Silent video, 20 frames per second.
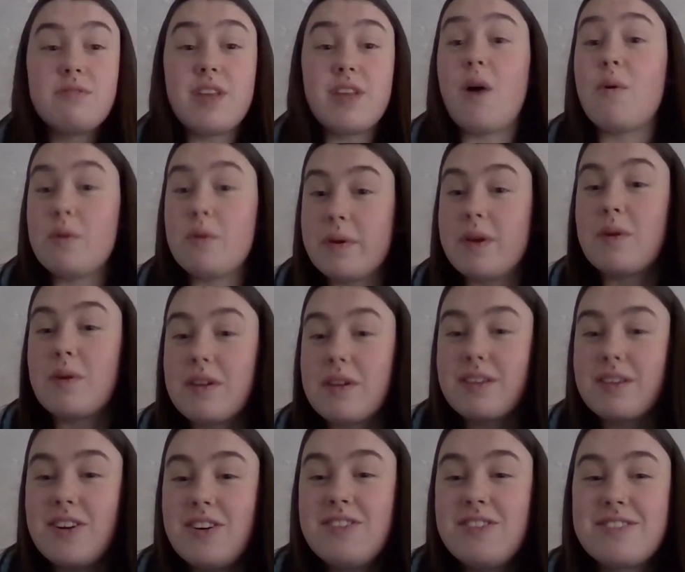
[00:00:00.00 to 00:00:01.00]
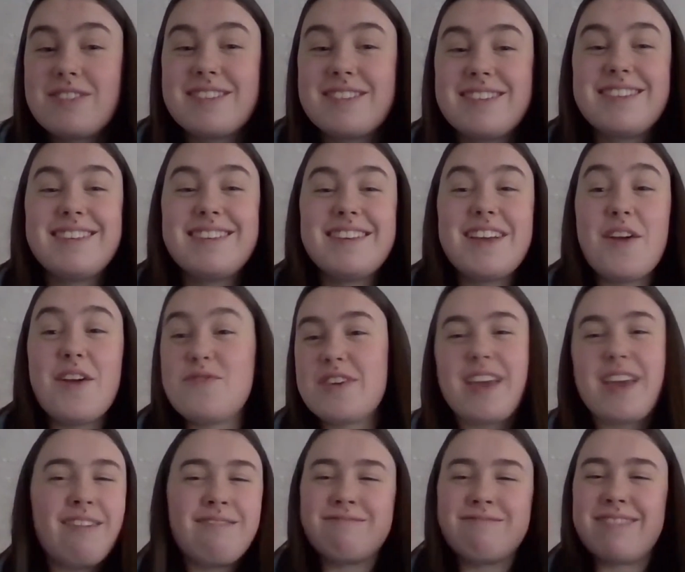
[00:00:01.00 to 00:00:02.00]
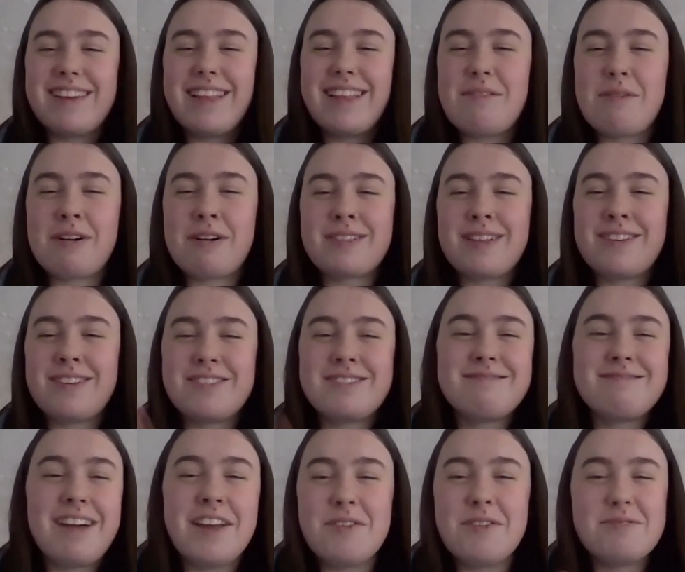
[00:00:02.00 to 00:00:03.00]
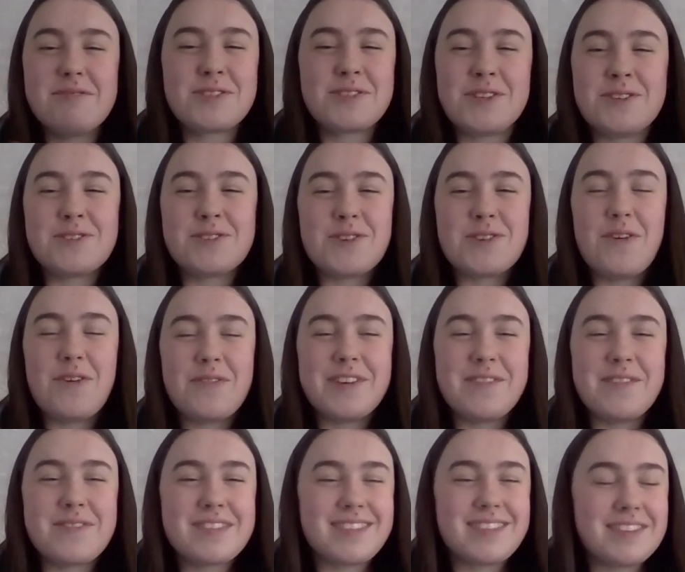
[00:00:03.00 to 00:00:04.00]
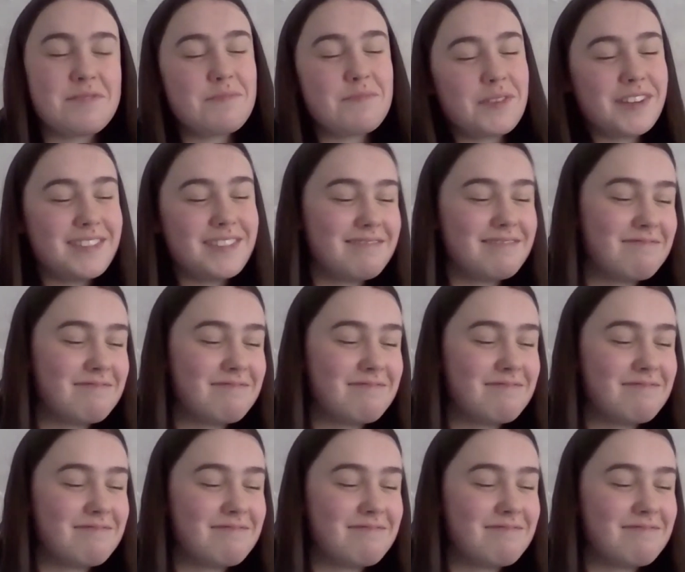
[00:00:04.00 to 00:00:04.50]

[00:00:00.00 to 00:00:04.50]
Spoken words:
that would be 1 o'clock. If you can't really work that out. I know school's off and everything, but